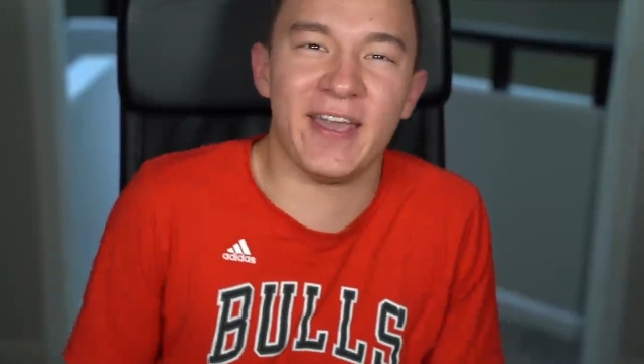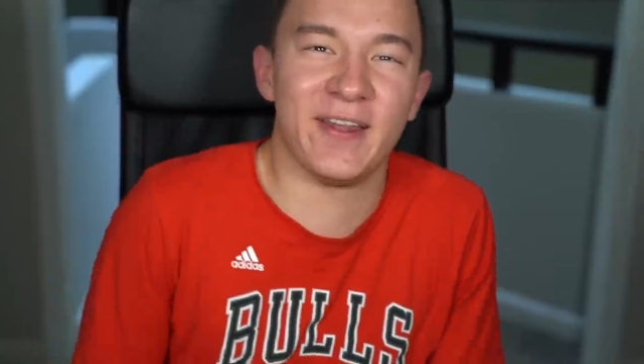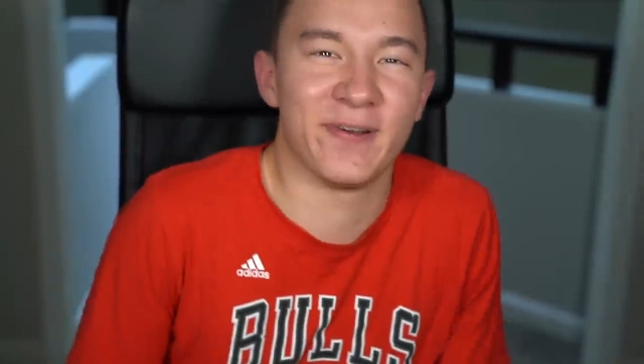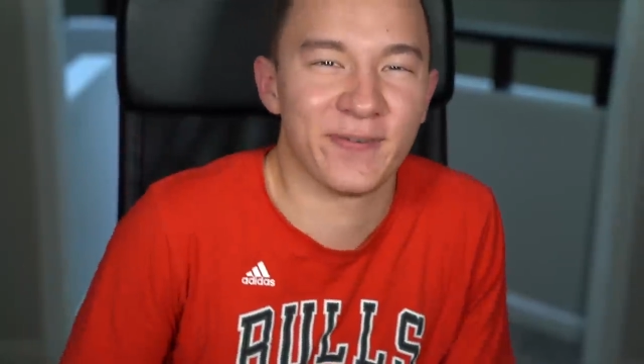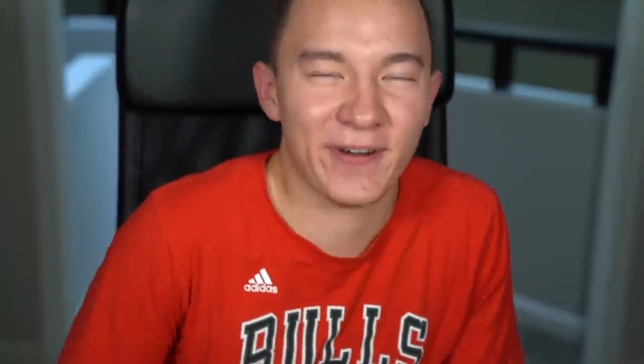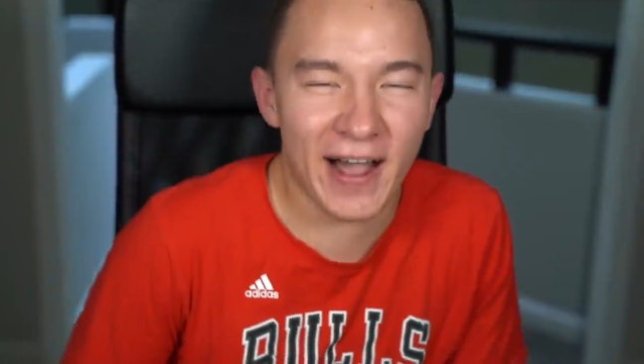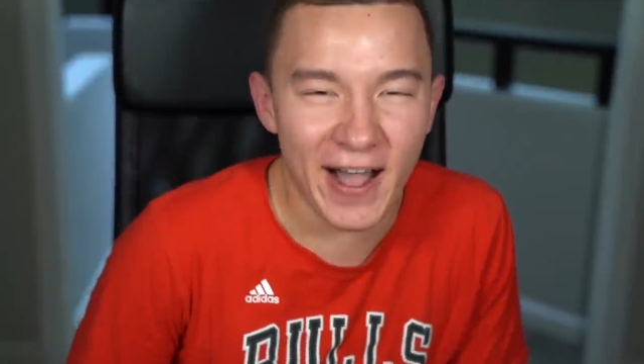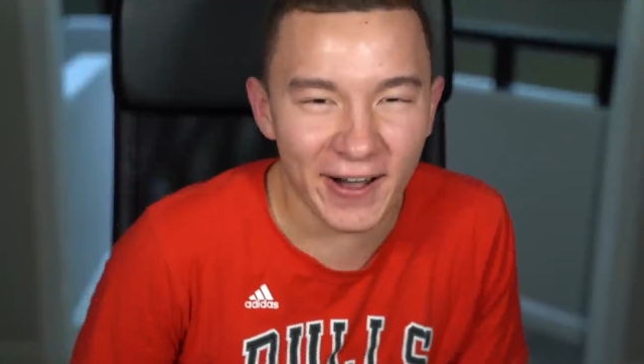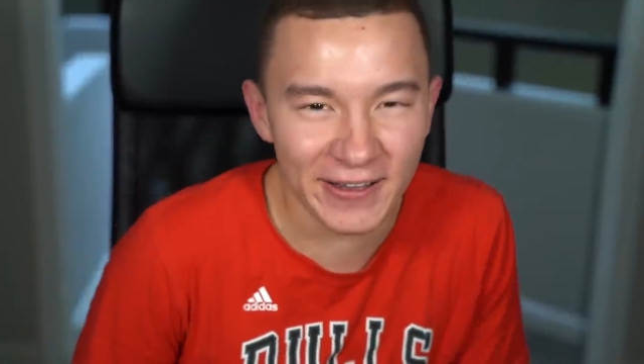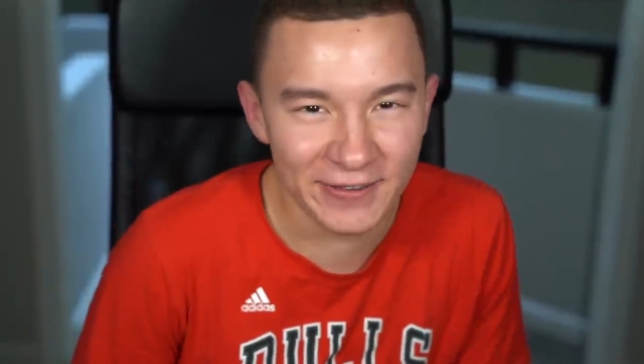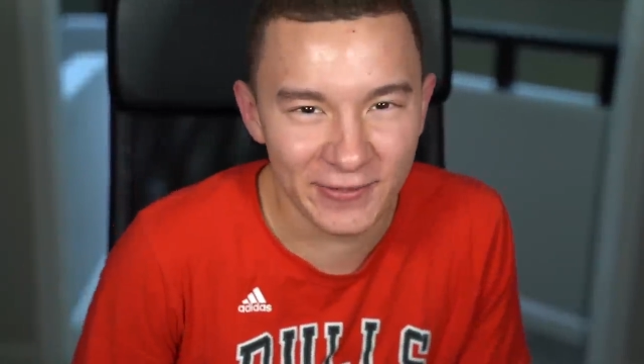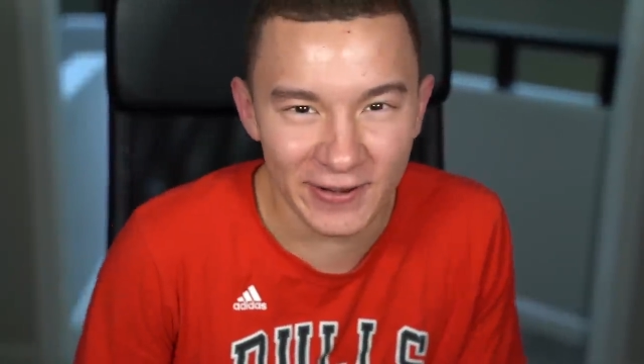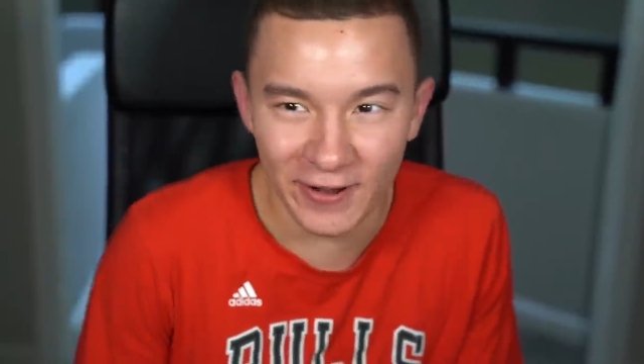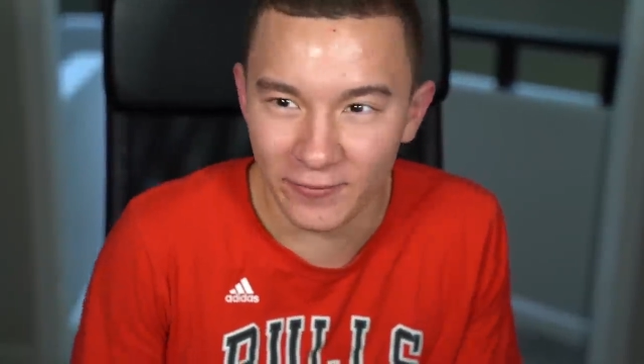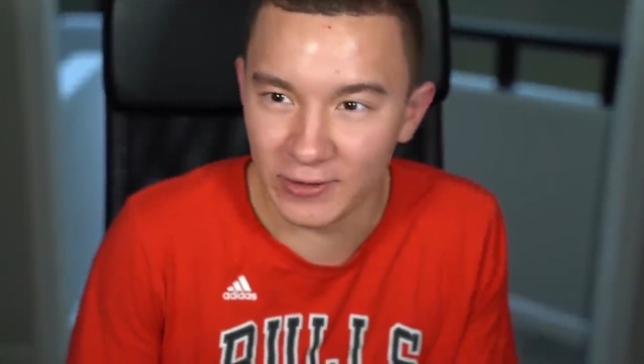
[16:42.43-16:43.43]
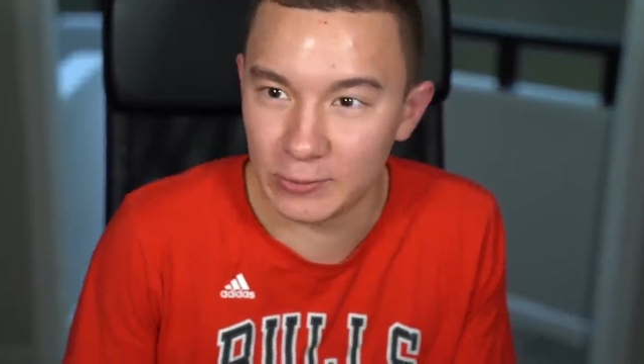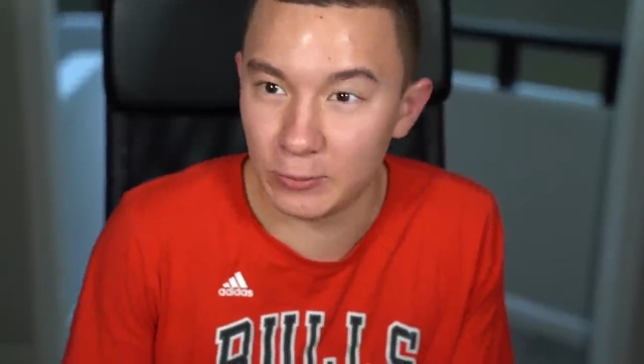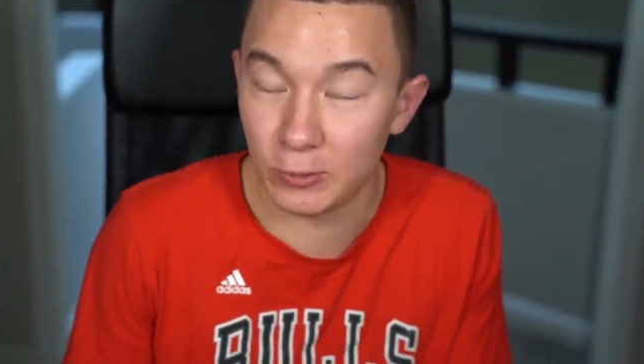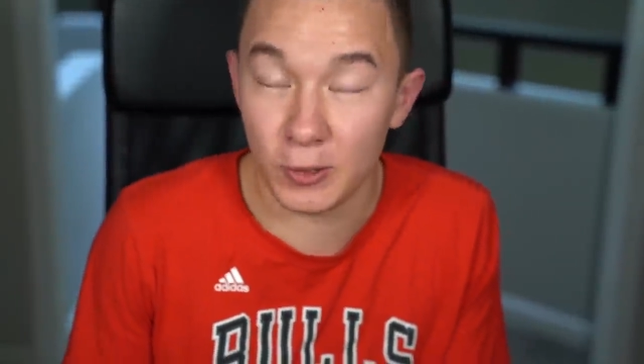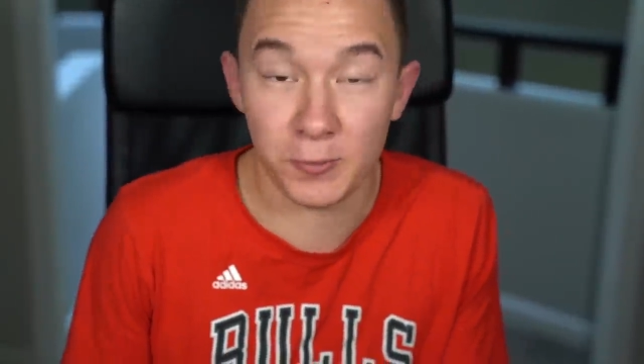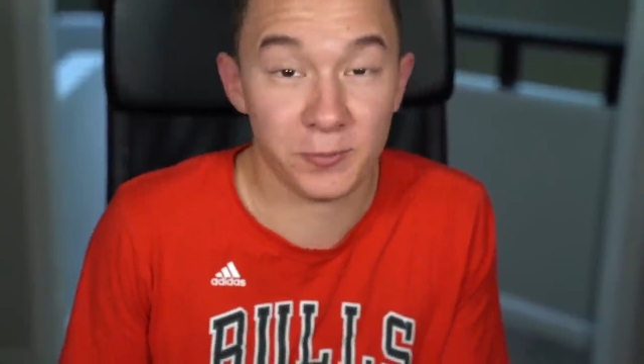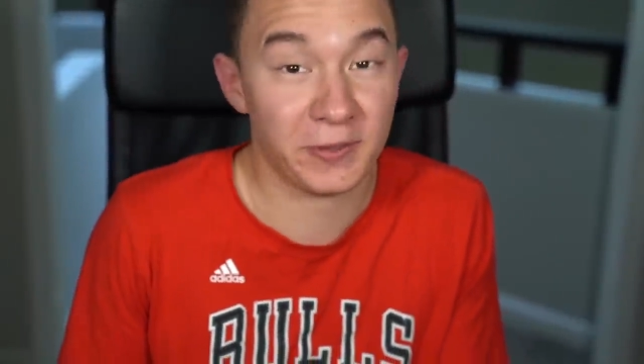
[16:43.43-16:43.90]
in a while, even though we
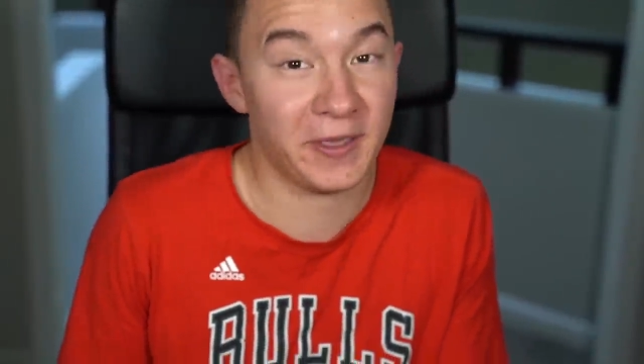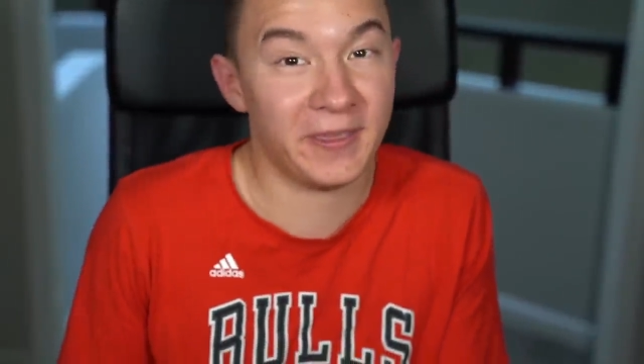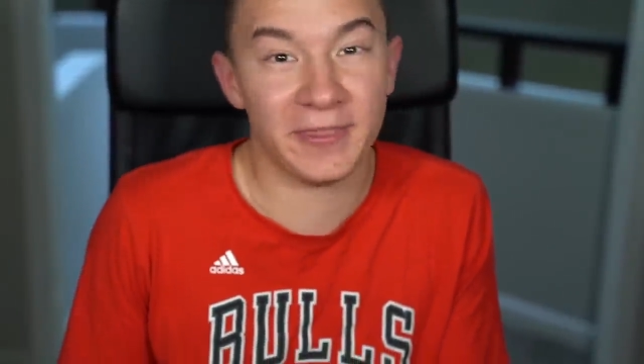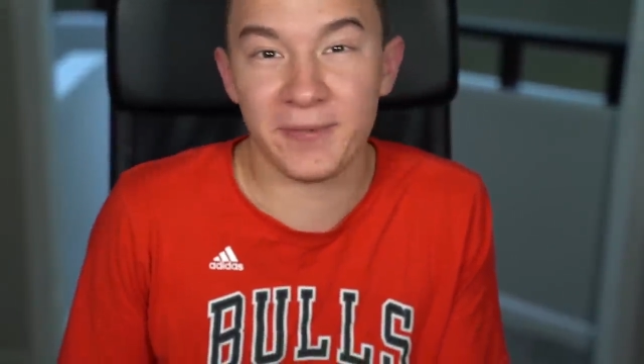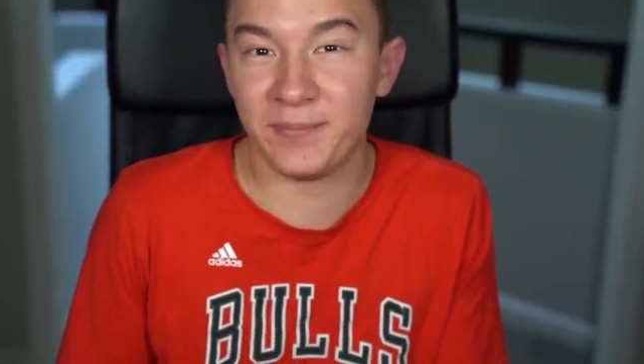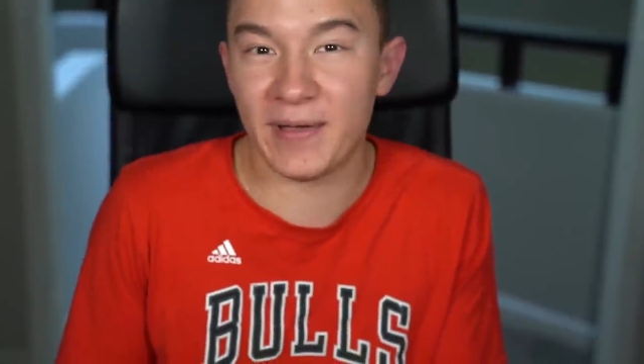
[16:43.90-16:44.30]
weren't playing the